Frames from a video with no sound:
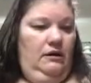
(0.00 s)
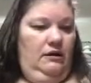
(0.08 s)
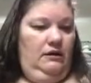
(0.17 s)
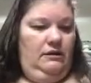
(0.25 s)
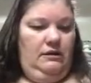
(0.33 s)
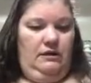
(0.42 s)

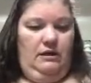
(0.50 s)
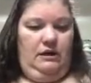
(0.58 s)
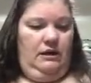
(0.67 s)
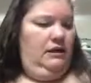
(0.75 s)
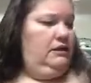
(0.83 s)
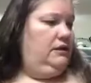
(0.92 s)
to
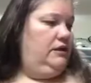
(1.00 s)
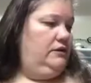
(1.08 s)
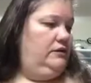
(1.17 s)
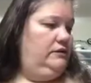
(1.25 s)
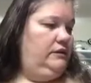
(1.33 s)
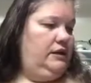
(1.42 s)
need
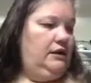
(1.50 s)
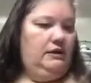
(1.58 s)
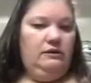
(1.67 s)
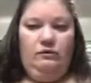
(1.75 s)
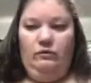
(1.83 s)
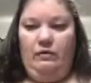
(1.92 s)
those
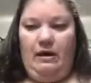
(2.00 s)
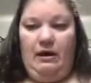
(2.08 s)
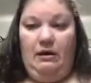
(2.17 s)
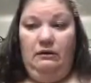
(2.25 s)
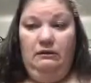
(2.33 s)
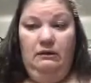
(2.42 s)
as
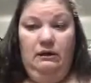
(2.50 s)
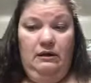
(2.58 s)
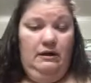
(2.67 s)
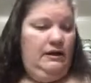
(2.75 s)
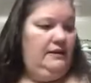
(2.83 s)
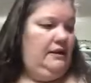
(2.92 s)
well.
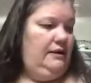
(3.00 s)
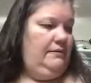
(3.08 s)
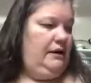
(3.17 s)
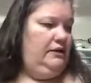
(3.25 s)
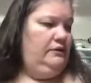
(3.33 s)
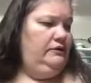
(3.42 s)
And then I'm
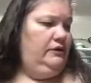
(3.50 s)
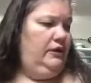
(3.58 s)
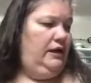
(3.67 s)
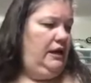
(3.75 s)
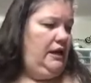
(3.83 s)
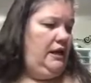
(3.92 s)
also going
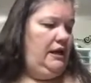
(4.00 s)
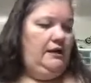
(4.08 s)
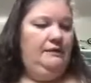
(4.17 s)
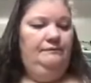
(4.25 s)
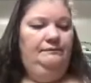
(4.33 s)
to add